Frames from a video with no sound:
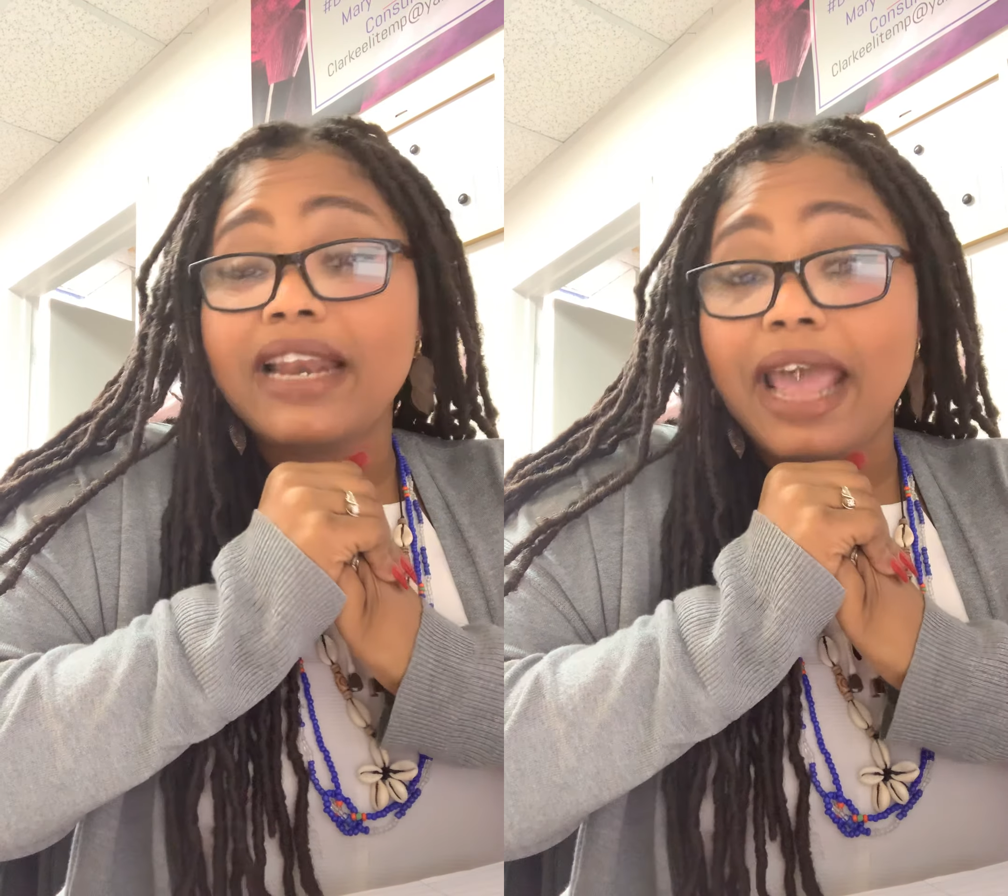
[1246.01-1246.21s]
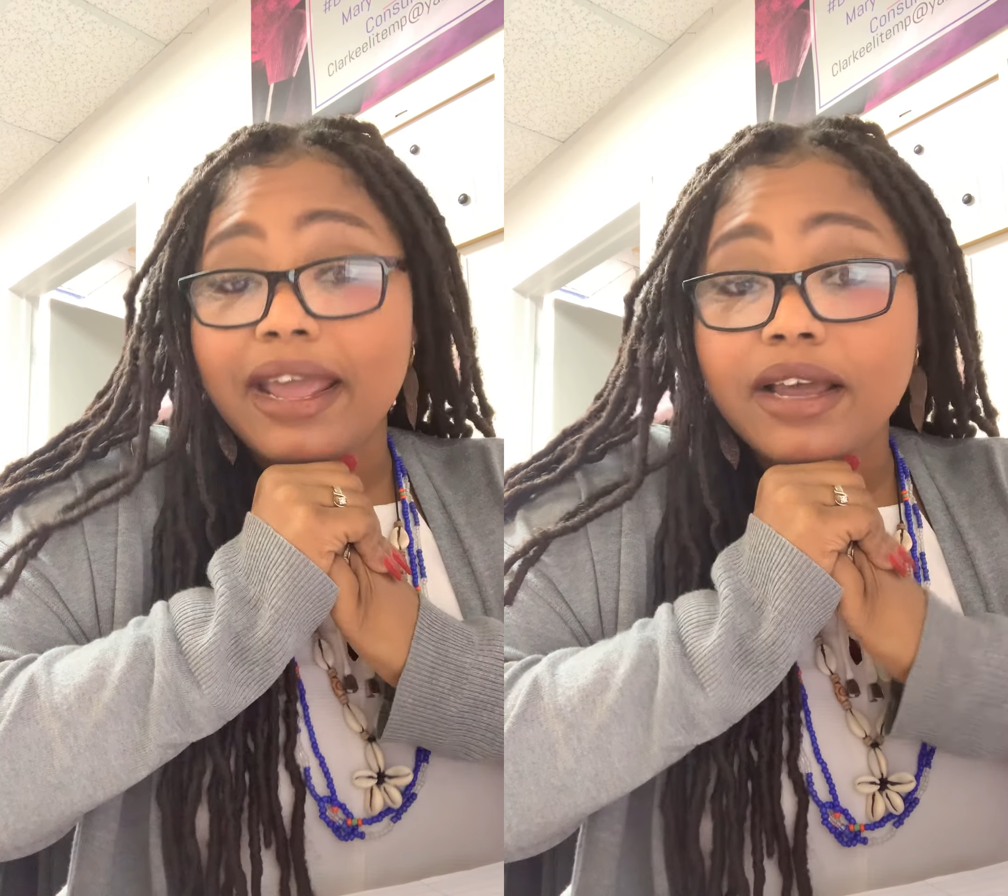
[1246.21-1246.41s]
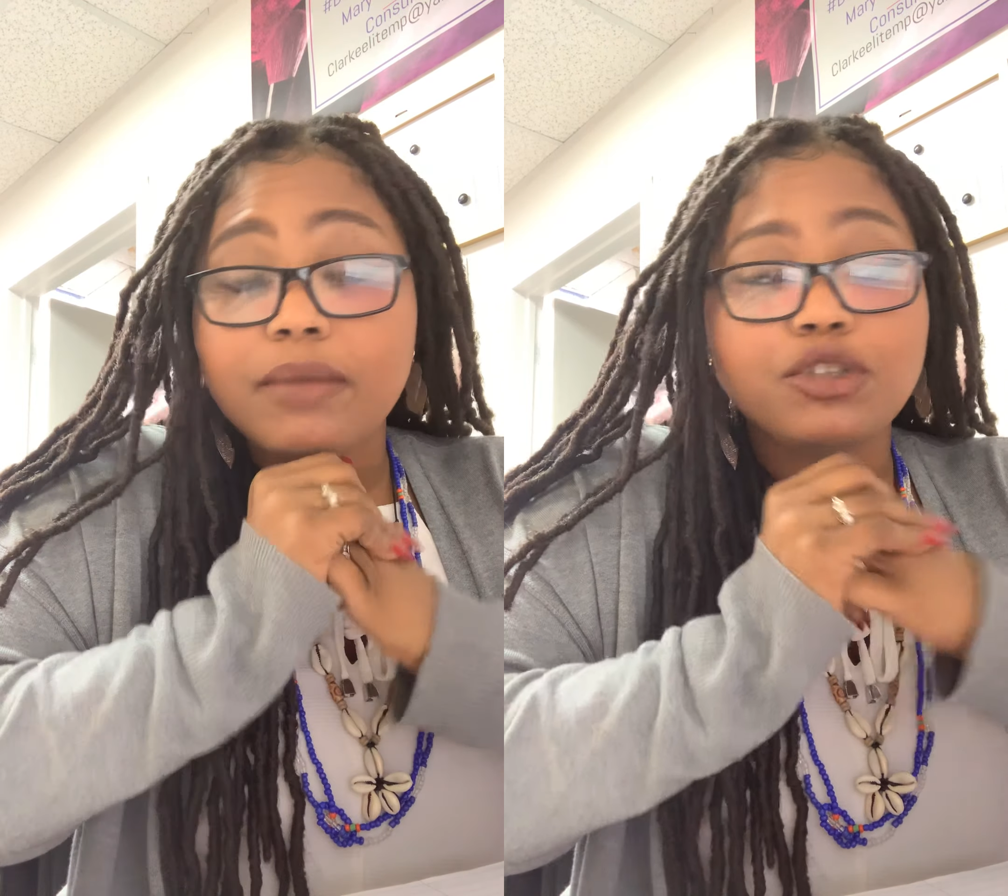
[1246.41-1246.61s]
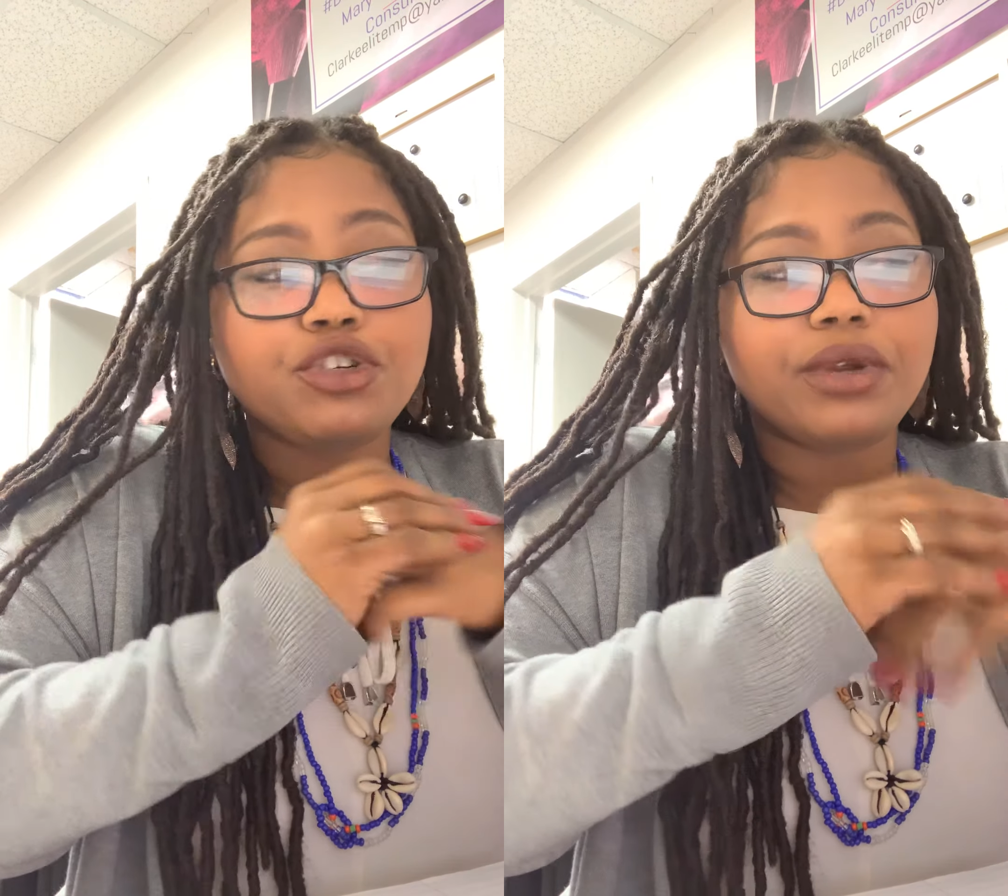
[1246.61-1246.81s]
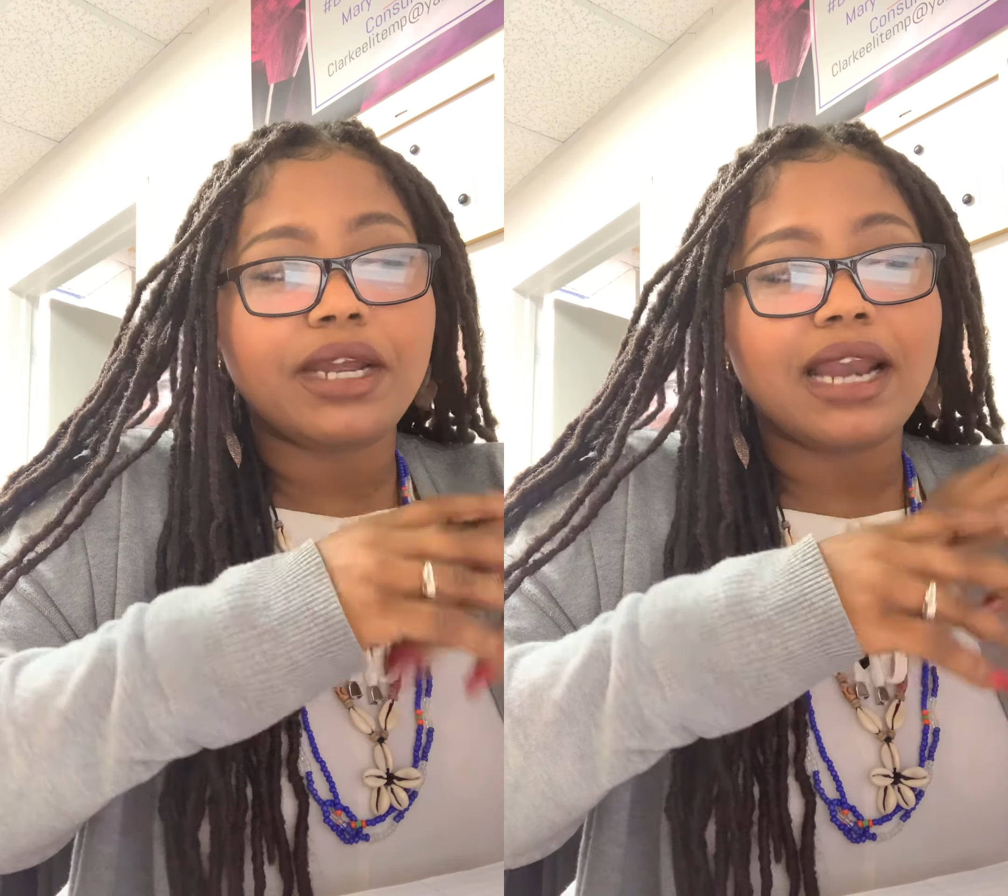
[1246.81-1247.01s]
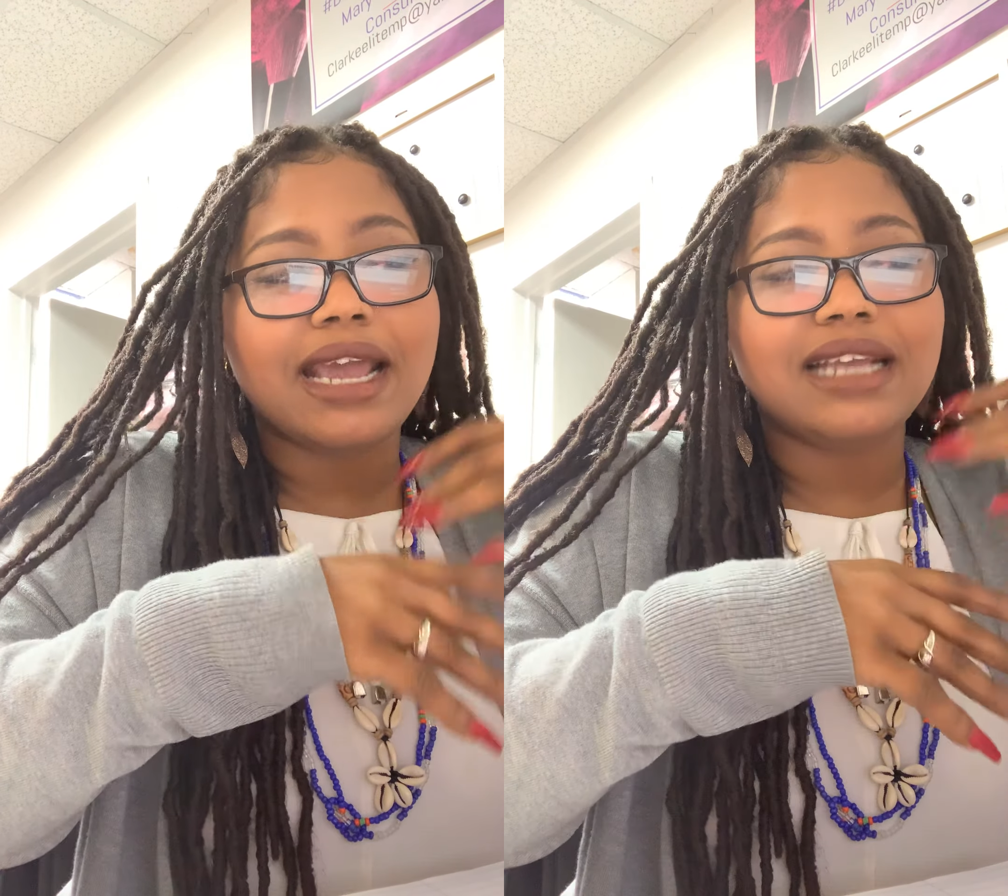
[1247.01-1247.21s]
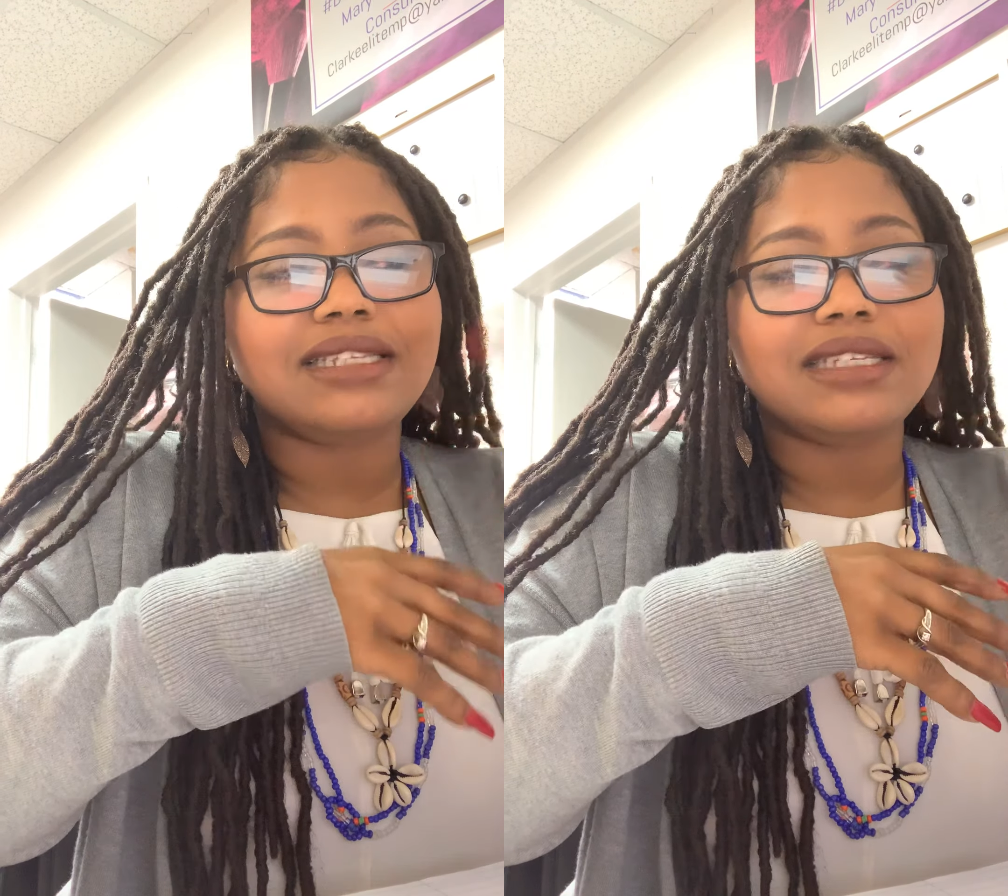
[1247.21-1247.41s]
an income during like a